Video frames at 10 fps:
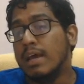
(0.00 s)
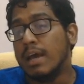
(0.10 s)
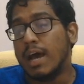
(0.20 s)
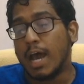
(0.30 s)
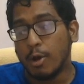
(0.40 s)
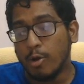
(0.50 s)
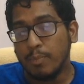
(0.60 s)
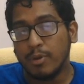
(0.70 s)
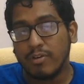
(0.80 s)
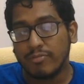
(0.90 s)
I
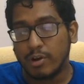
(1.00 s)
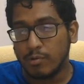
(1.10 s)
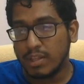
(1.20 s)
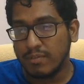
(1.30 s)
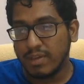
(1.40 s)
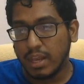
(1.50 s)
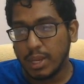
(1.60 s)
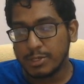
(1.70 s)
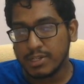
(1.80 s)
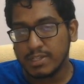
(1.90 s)
hope you have found the
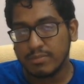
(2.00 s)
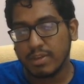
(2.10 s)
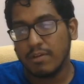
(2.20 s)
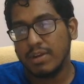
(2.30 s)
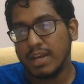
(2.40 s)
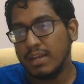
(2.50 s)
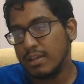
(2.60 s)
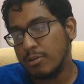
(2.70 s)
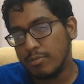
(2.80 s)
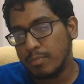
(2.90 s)
variations. If you haven't
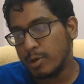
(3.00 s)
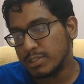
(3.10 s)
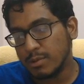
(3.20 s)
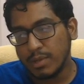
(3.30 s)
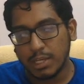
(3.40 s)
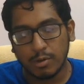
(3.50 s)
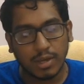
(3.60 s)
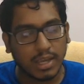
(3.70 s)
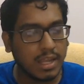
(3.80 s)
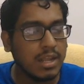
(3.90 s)
yet, pause the video
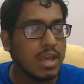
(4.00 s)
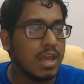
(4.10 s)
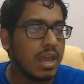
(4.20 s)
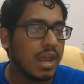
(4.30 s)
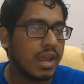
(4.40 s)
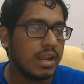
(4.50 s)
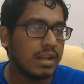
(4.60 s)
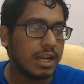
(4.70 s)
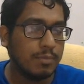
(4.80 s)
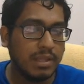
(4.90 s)
again
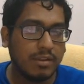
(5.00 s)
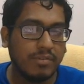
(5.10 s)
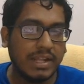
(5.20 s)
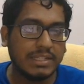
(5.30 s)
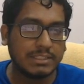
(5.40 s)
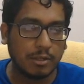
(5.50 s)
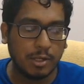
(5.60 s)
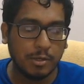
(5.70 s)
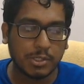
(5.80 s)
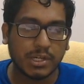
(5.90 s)
and let me reveal the
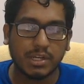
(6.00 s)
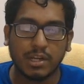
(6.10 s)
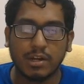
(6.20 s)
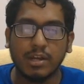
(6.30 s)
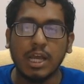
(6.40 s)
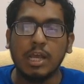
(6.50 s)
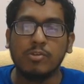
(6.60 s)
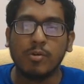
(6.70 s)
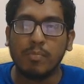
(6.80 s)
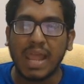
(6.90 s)
solution here.
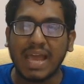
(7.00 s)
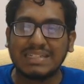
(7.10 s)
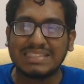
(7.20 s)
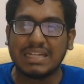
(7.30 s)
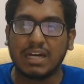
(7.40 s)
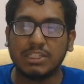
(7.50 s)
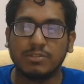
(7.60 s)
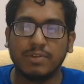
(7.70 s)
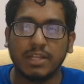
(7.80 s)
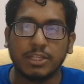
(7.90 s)
So black
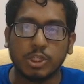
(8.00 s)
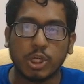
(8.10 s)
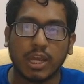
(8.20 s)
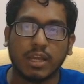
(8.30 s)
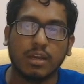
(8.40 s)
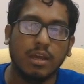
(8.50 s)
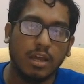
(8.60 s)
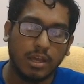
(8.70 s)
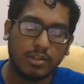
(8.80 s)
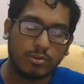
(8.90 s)
starts with a check.
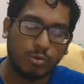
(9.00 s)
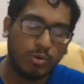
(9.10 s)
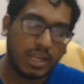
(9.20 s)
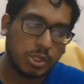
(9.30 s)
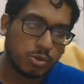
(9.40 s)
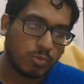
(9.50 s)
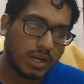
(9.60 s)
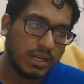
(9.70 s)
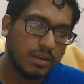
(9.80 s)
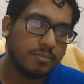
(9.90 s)
It's rook h1.